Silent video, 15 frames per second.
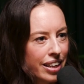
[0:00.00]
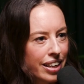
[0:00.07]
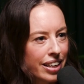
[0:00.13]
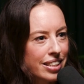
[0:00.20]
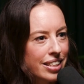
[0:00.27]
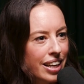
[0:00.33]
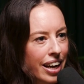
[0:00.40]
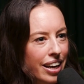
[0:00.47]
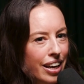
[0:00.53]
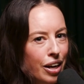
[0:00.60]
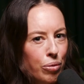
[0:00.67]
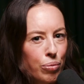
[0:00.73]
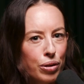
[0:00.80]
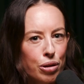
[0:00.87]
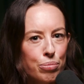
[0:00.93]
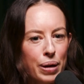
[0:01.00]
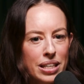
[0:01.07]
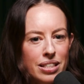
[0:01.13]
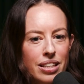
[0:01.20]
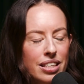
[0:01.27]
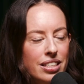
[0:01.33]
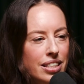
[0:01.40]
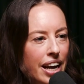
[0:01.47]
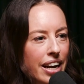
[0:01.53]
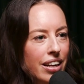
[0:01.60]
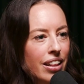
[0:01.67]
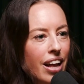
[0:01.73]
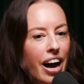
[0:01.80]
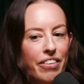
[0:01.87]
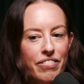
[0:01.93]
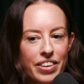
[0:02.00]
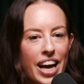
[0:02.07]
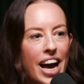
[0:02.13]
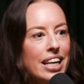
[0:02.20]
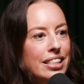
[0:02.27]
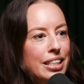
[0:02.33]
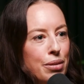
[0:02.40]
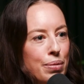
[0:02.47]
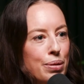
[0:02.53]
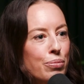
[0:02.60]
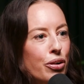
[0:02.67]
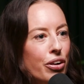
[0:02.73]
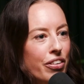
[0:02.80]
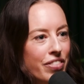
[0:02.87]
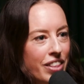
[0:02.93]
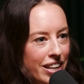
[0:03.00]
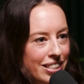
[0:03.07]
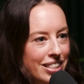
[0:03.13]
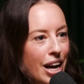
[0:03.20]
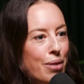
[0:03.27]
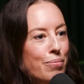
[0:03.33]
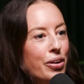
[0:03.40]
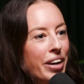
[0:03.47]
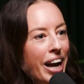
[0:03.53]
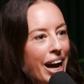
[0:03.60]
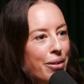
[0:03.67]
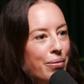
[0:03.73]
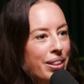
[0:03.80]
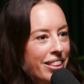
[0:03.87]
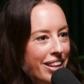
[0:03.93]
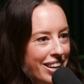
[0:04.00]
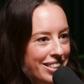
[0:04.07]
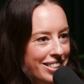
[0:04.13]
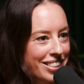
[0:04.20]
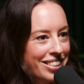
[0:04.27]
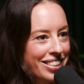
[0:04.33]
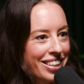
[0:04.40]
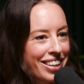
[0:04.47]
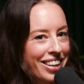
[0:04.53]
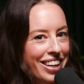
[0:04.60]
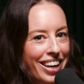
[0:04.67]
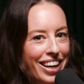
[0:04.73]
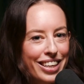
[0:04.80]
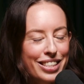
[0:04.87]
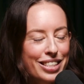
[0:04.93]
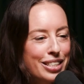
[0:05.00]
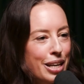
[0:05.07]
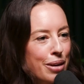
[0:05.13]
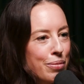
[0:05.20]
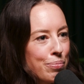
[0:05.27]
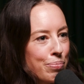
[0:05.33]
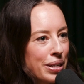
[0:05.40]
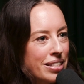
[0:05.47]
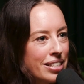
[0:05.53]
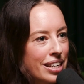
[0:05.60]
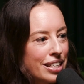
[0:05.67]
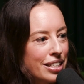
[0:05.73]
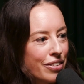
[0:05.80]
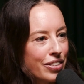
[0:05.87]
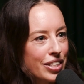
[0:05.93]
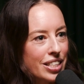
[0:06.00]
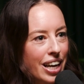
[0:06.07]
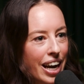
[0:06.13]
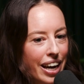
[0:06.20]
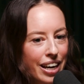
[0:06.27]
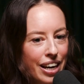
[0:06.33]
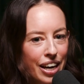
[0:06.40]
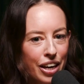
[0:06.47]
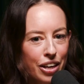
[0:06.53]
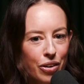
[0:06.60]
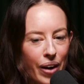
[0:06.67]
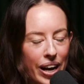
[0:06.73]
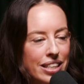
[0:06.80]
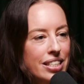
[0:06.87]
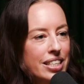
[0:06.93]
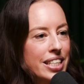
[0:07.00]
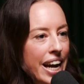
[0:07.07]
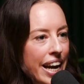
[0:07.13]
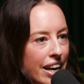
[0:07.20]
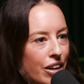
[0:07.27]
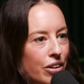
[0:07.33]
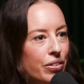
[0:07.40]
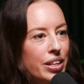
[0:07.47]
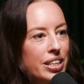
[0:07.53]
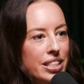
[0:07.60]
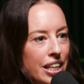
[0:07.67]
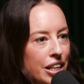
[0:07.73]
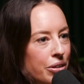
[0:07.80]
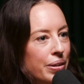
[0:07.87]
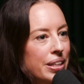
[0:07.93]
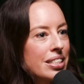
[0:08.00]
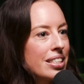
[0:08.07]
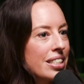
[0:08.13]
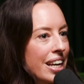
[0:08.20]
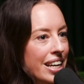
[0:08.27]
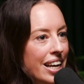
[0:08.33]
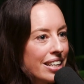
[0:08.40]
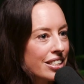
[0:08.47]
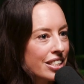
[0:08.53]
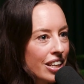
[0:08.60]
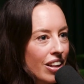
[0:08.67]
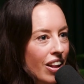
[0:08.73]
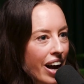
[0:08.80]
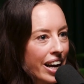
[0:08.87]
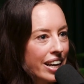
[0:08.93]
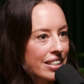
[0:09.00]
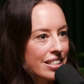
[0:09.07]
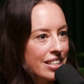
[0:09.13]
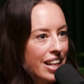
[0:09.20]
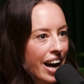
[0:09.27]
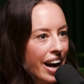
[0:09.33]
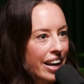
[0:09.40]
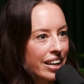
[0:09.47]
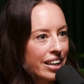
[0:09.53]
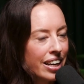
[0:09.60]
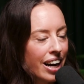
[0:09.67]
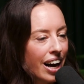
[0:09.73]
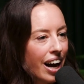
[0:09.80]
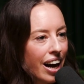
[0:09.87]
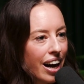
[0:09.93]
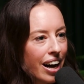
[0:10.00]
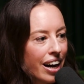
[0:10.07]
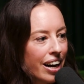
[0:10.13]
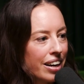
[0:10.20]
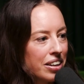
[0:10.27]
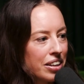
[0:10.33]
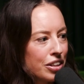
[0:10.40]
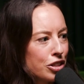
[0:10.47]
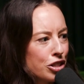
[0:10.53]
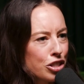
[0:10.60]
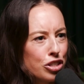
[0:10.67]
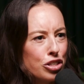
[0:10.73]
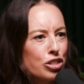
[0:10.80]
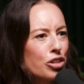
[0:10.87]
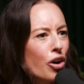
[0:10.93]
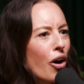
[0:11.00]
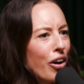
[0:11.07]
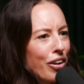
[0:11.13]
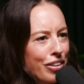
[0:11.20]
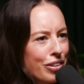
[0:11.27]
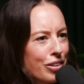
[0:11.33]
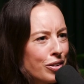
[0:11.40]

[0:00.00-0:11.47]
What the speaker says: It's like, well, you're basically saying to life, yes, give me more of this. I'm okay with this. And it's the same in business. If it's like you're entertaining or continuing to say yes to clients that are just not